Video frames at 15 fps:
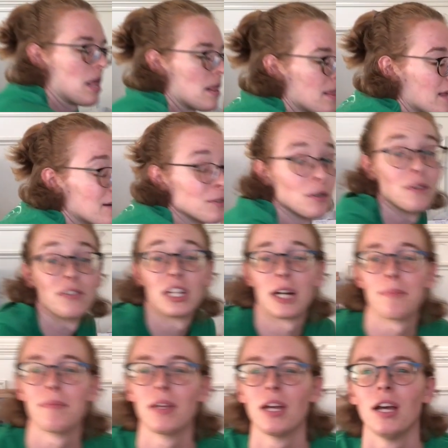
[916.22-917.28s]
That'll go over there.
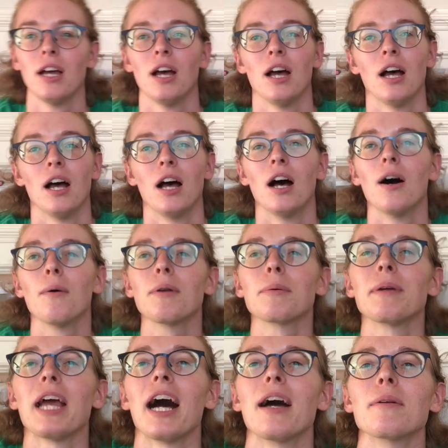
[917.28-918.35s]
What are
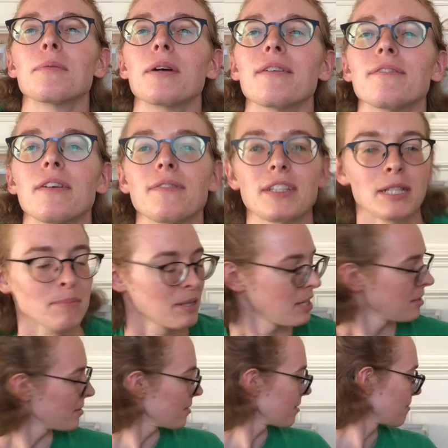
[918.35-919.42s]
we at? We're at 15
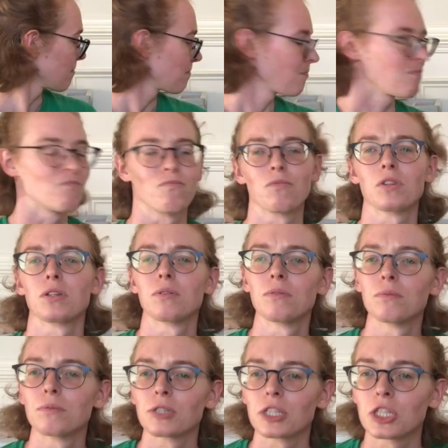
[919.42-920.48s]
minutes?
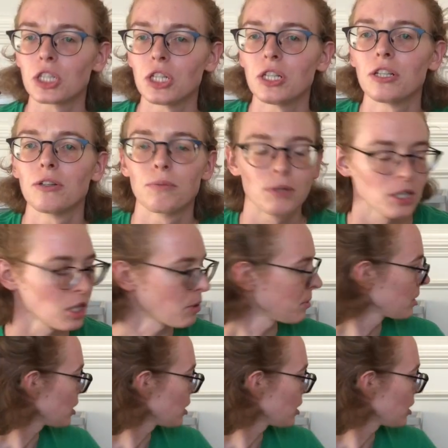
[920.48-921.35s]
Good, we're going